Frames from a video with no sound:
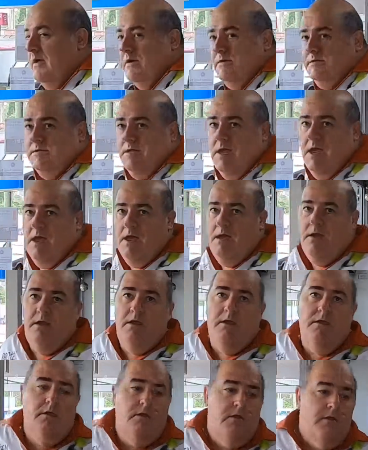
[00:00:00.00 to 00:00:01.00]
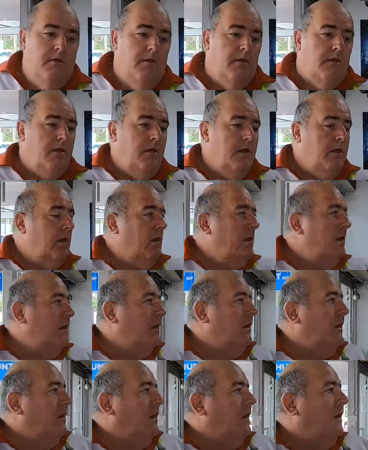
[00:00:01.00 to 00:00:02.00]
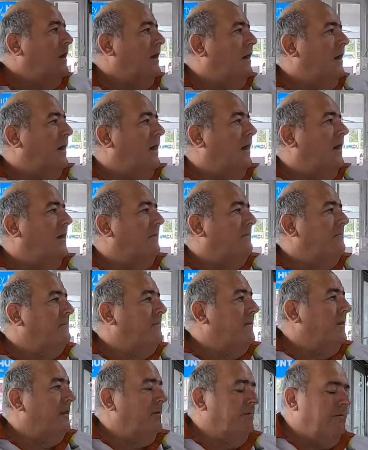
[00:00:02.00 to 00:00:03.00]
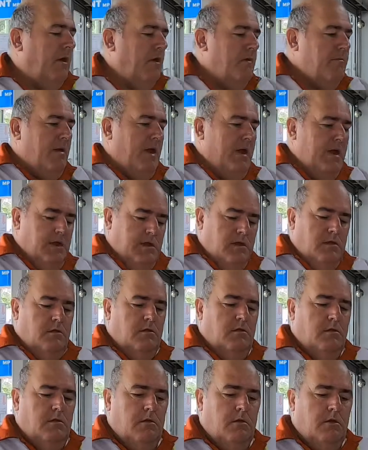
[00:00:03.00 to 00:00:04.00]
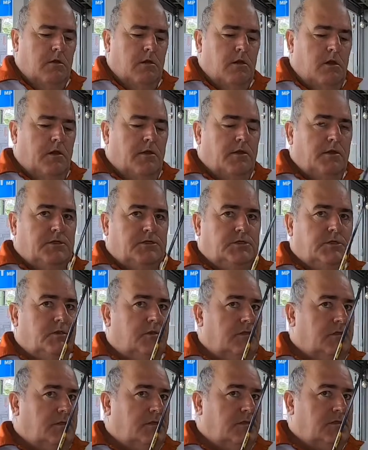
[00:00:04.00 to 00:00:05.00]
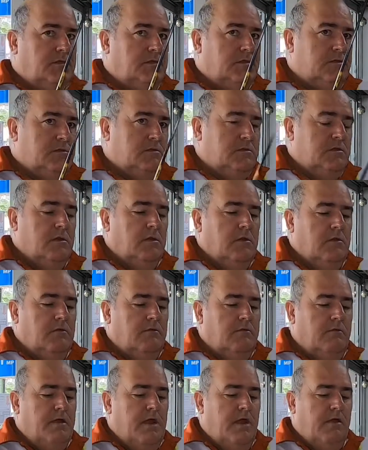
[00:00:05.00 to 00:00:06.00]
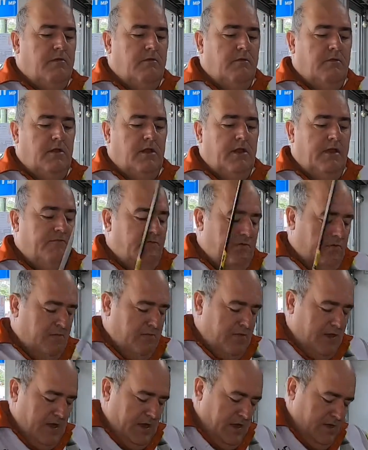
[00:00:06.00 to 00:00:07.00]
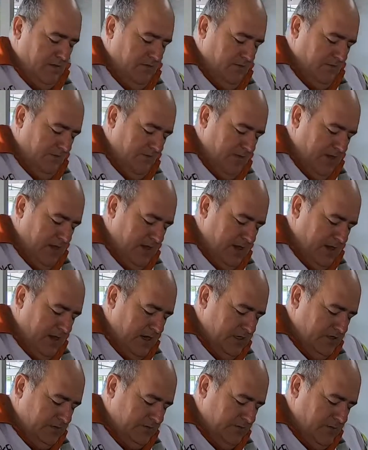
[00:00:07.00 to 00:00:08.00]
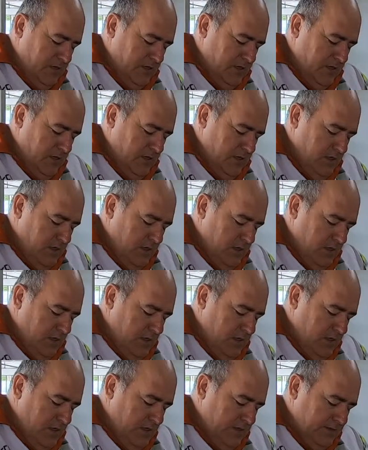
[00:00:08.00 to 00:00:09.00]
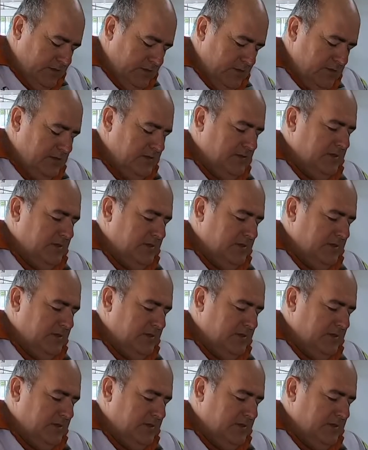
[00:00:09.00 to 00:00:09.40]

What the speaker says: that sound that the bow made. I'm going to shoot this 311 grain 3D HV and listen to the